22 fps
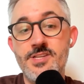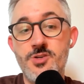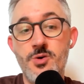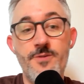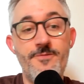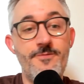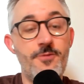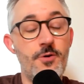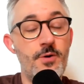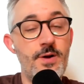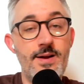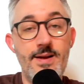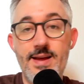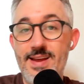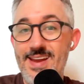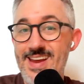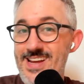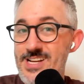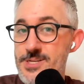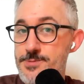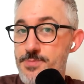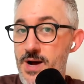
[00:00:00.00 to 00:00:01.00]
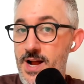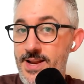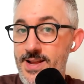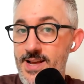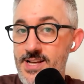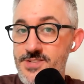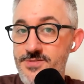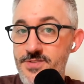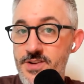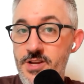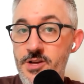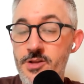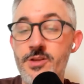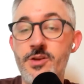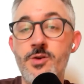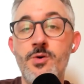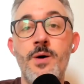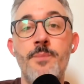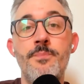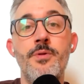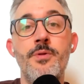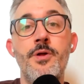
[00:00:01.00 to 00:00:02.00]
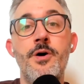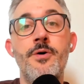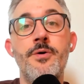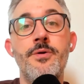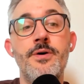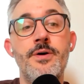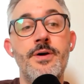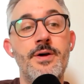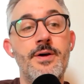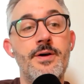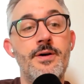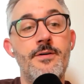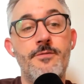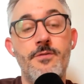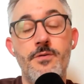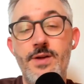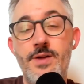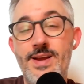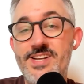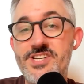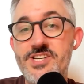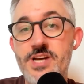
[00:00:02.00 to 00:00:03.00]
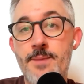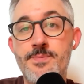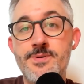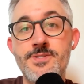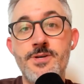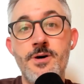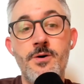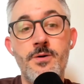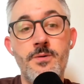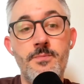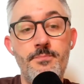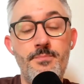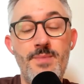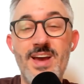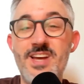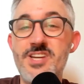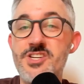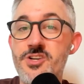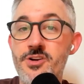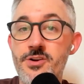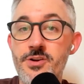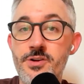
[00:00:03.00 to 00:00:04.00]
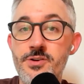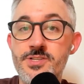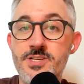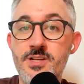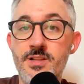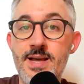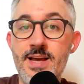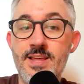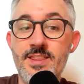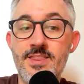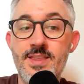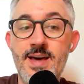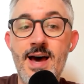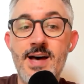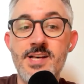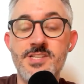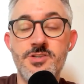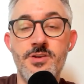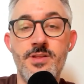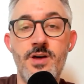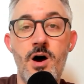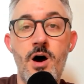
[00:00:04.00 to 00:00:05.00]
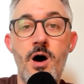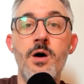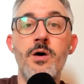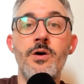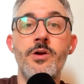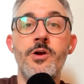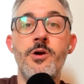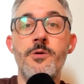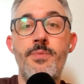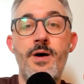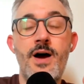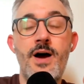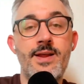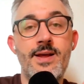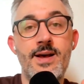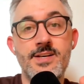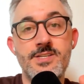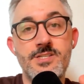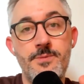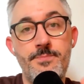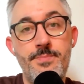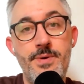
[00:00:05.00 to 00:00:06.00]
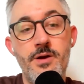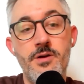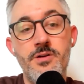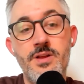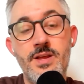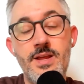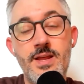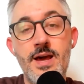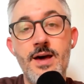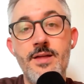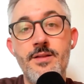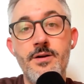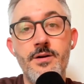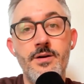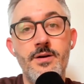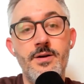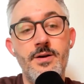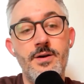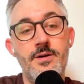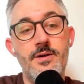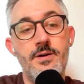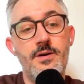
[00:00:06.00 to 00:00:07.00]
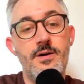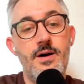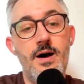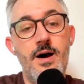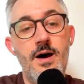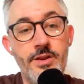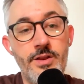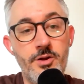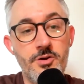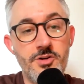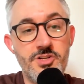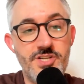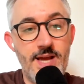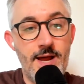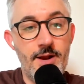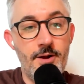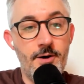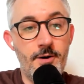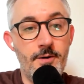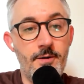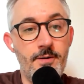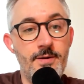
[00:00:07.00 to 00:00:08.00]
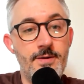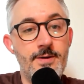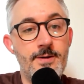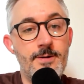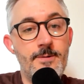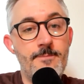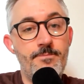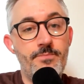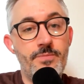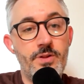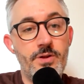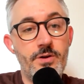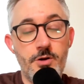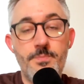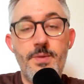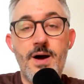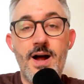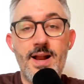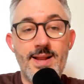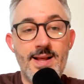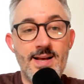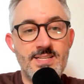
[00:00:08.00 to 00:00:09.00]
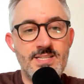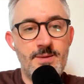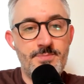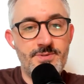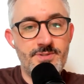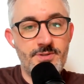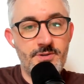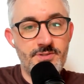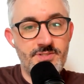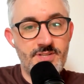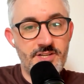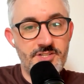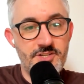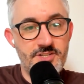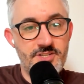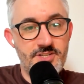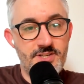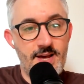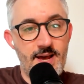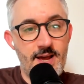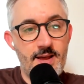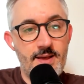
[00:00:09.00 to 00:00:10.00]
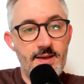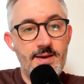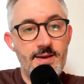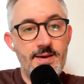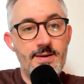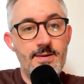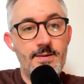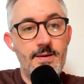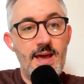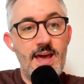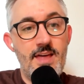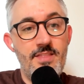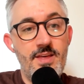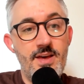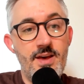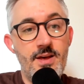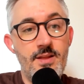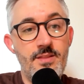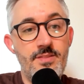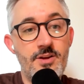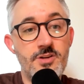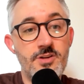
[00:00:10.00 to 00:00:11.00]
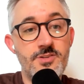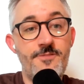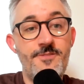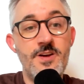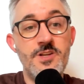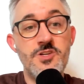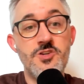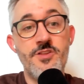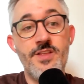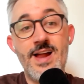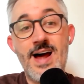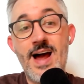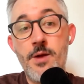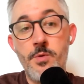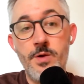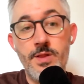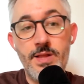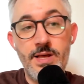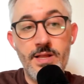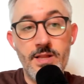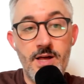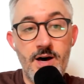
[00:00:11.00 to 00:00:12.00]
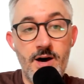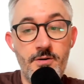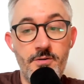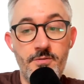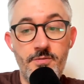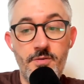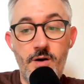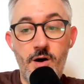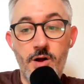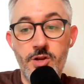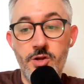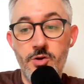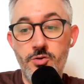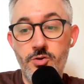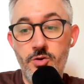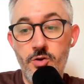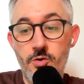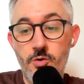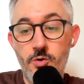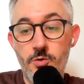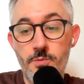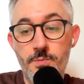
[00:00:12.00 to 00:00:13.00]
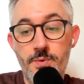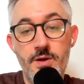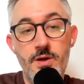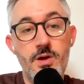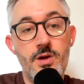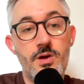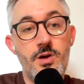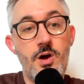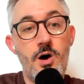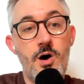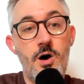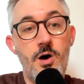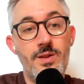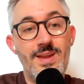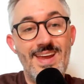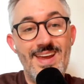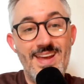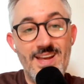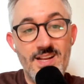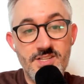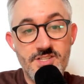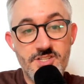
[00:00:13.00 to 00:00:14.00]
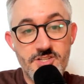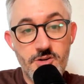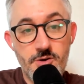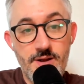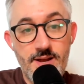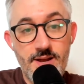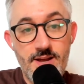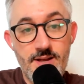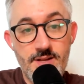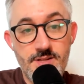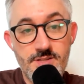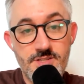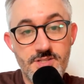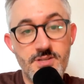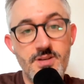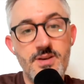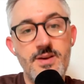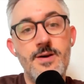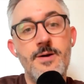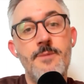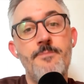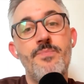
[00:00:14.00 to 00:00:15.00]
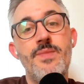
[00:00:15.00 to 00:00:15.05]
And so for each podcast video that you upload, for each episode, make sure you select that so that all your podcasts appear together on your channel, or your podcast episodes, I should say. And then there's a feature that I really love on YouTube called end screens.